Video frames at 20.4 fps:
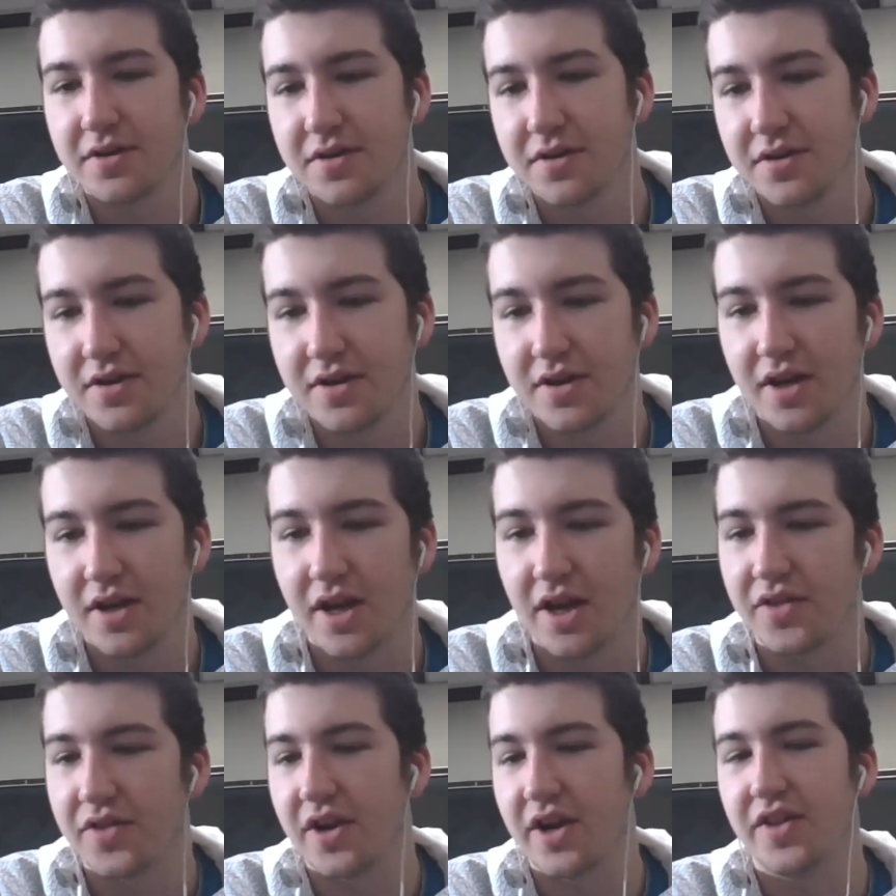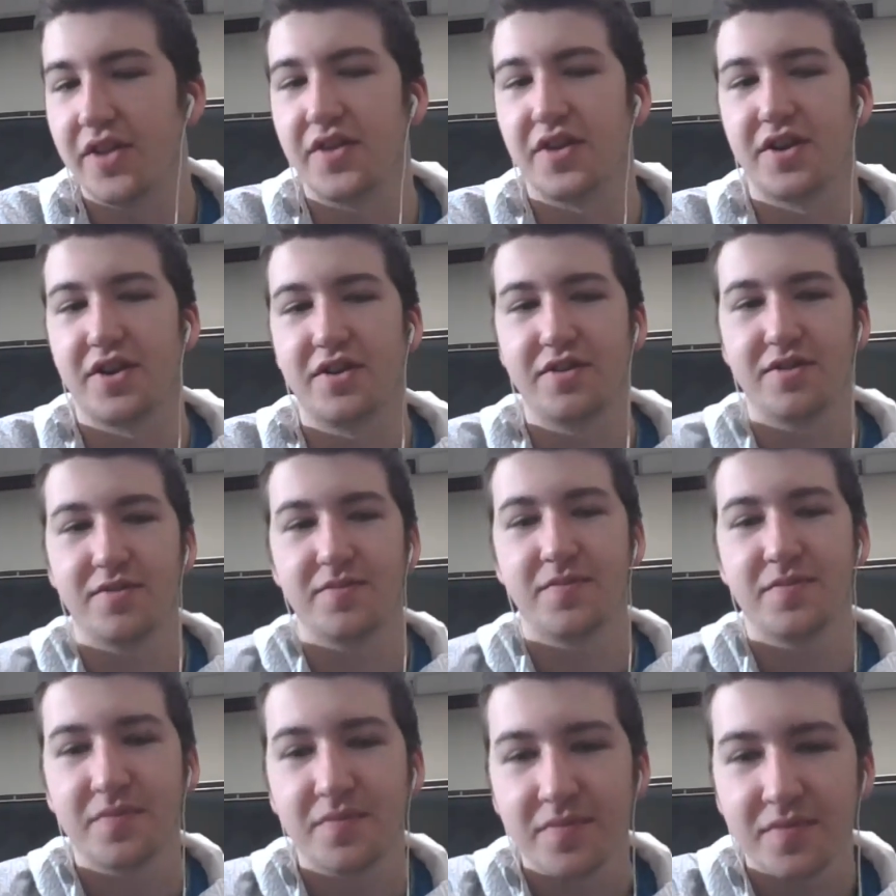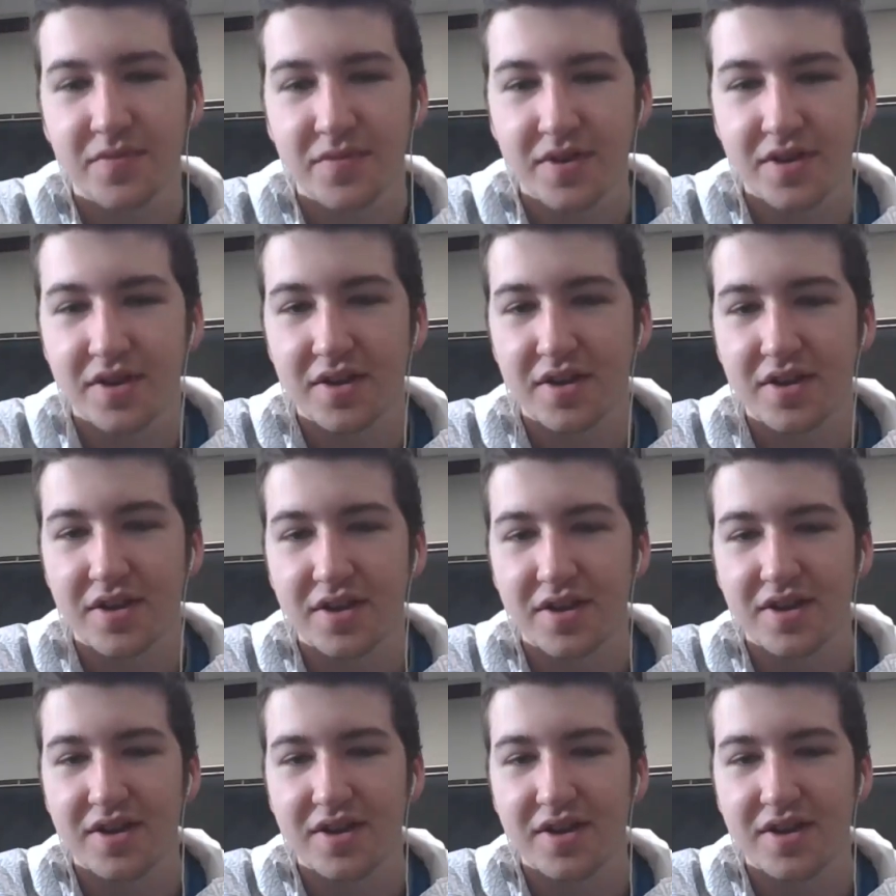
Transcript: And the money line would be like 600.